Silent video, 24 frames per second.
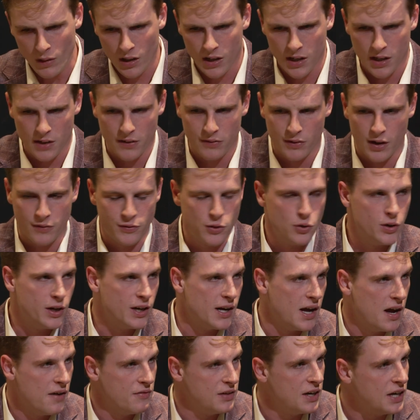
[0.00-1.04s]
If you could
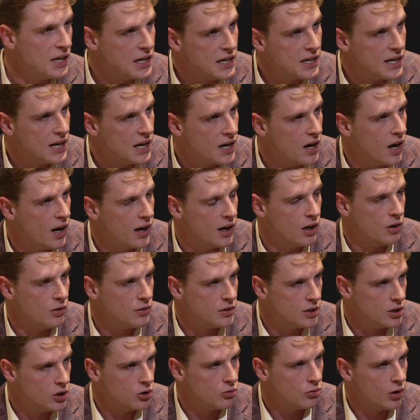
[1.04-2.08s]
have any NIL
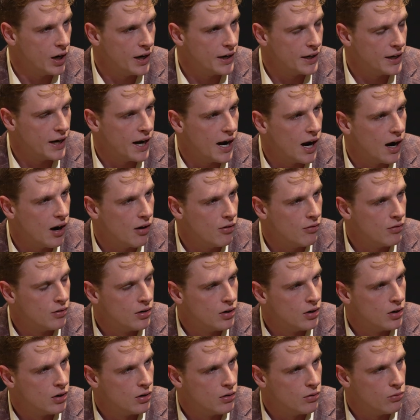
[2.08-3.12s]
deal right now,
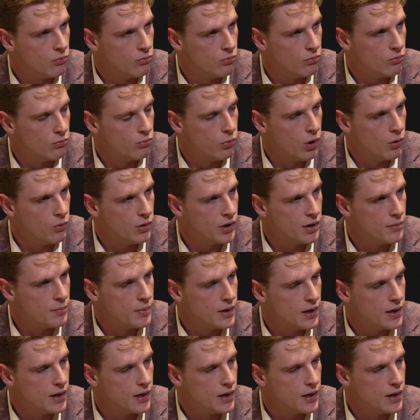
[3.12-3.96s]
what would it